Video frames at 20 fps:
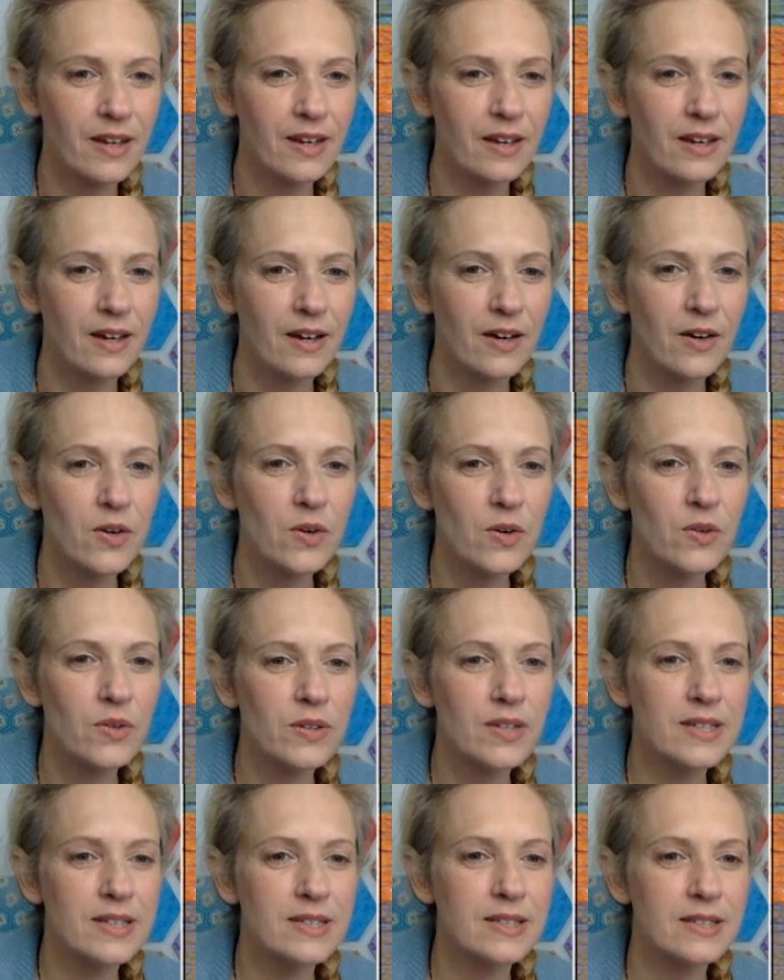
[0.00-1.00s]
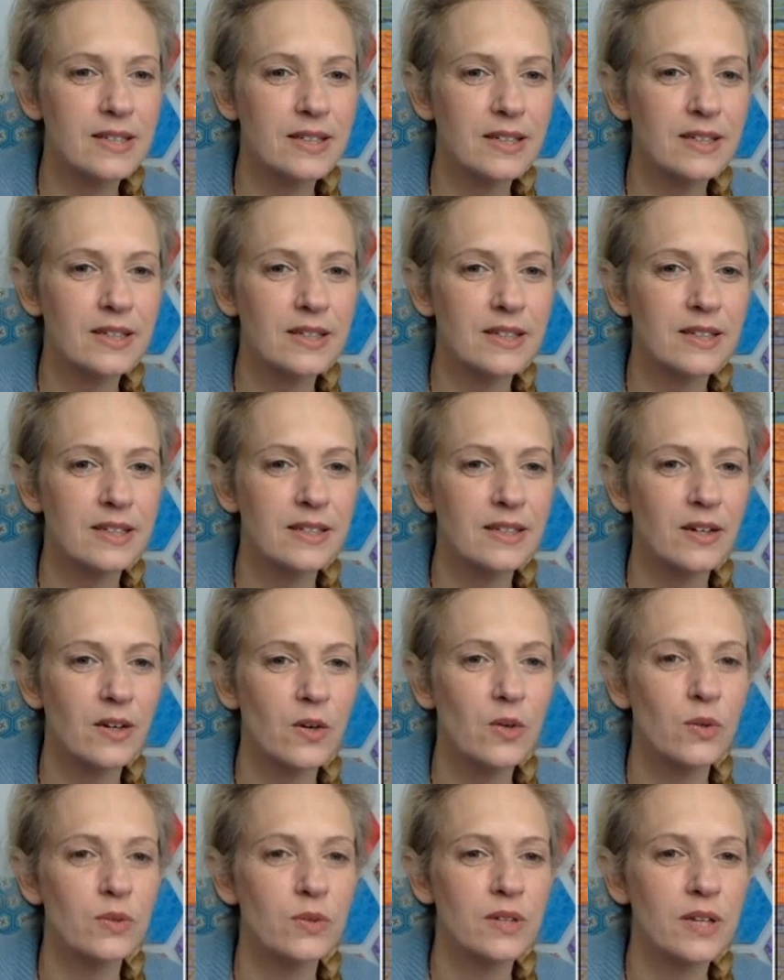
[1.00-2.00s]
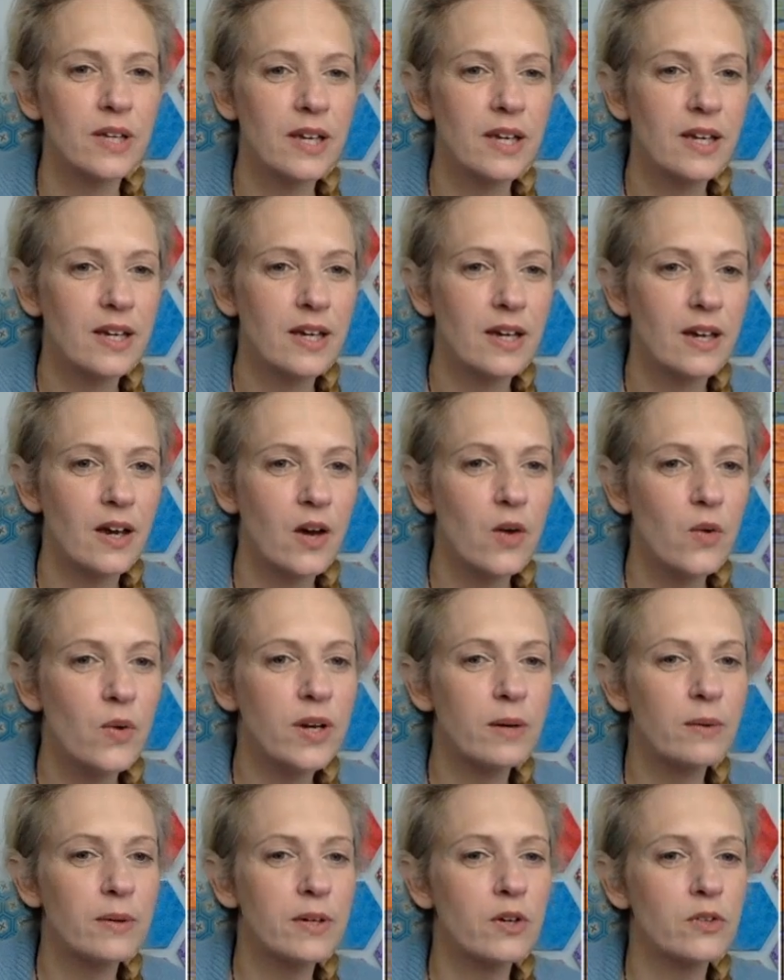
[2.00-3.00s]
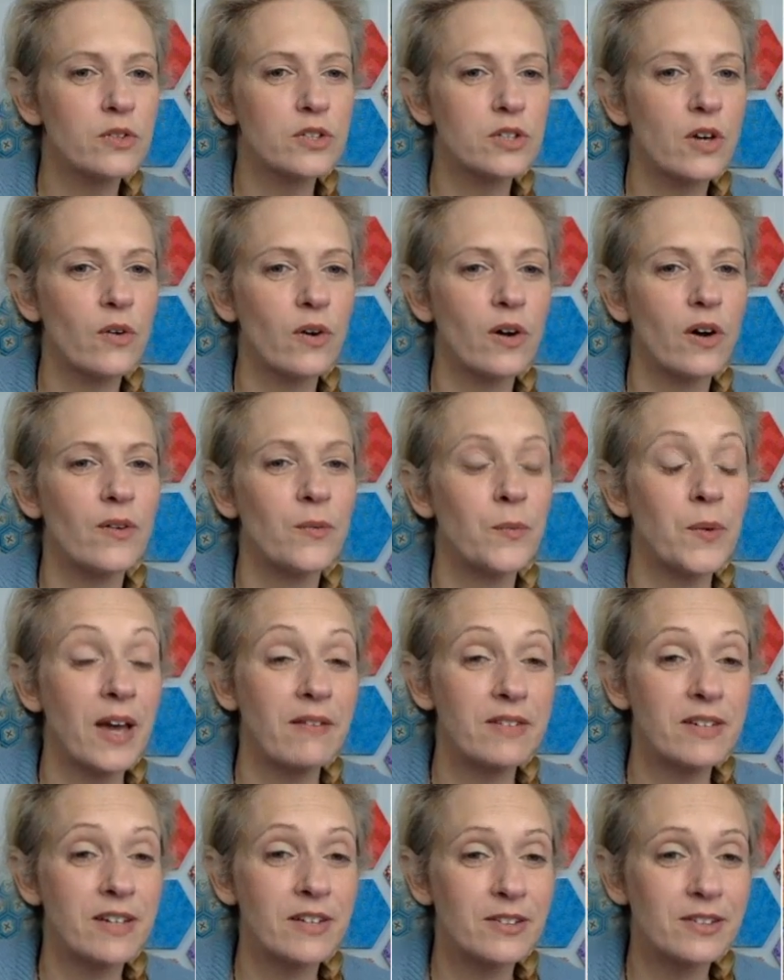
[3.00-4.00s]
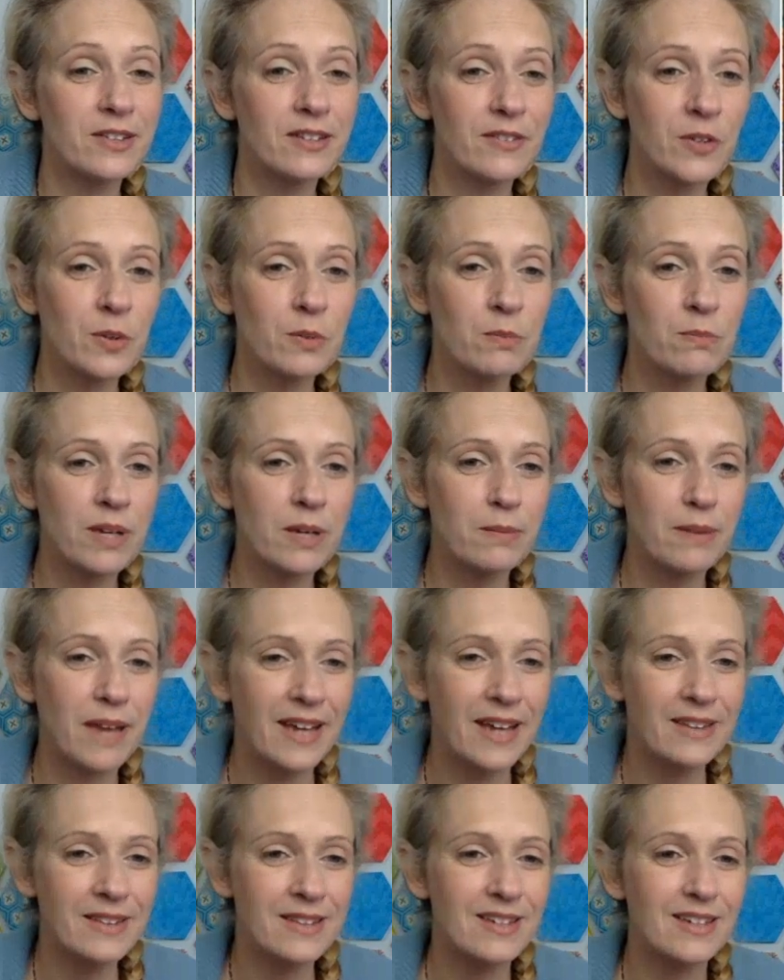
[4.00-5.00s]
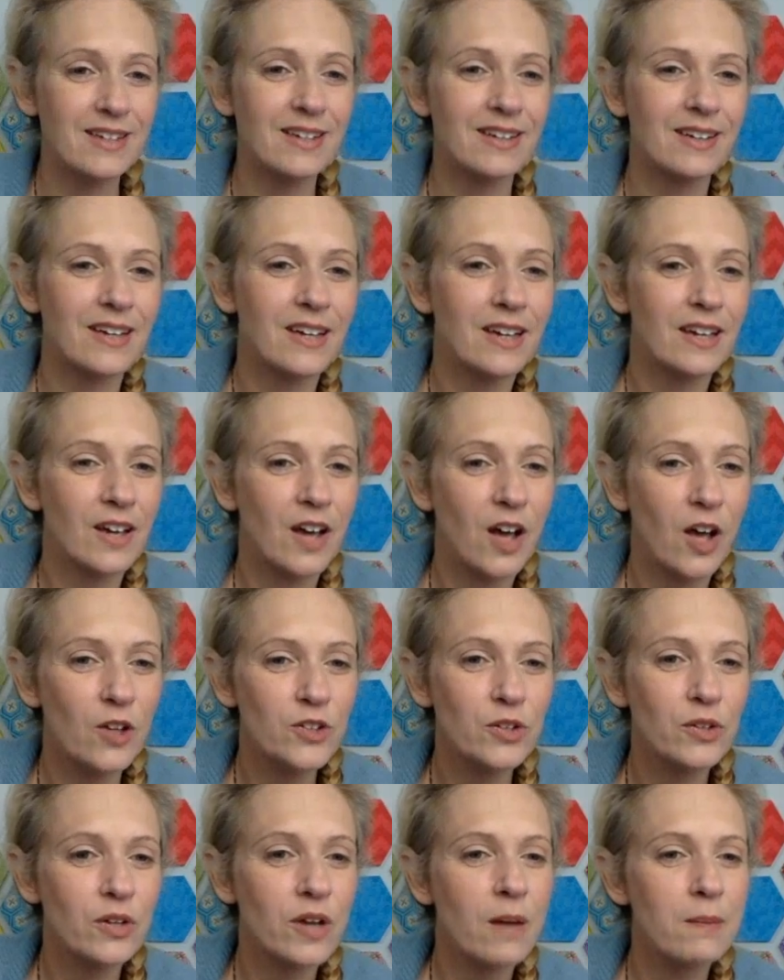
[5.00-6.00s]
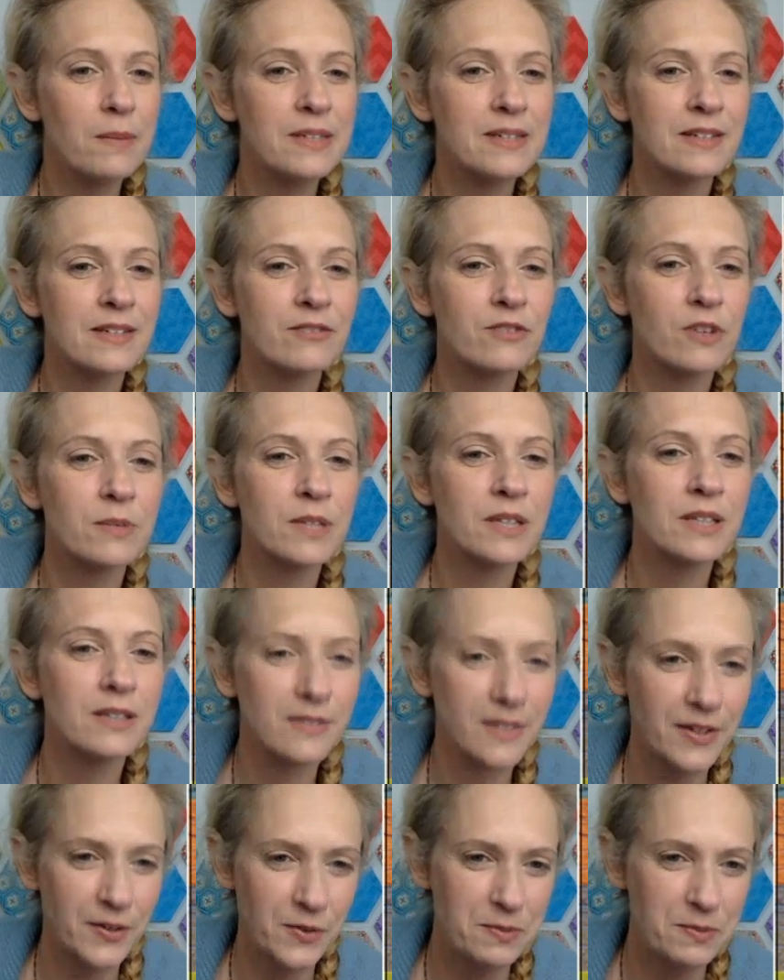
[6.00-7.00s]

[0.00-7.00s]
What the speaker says: Oh, let's see. Oh, here we go. So we have another living room peep, Anthony, also commenting from the living room